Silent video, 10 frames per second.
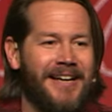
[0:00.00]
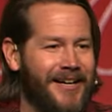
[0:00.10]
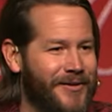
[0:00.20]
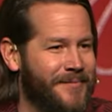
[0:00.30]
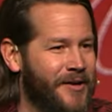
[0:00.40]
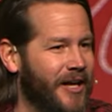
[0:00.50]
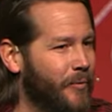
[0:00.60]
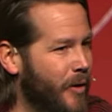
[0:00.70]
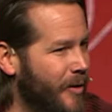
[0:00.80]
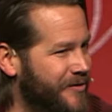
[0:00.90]
I know some of you are like,
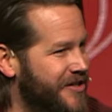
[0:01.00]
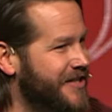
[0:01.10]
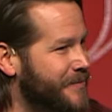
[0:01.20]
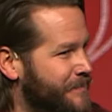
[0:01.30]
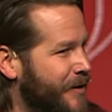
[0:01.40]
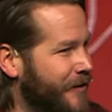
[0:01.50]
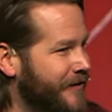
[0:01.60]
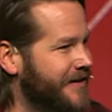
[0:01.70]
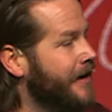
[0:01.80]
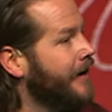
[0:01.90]
whoa, whoa, Jesus was perfect.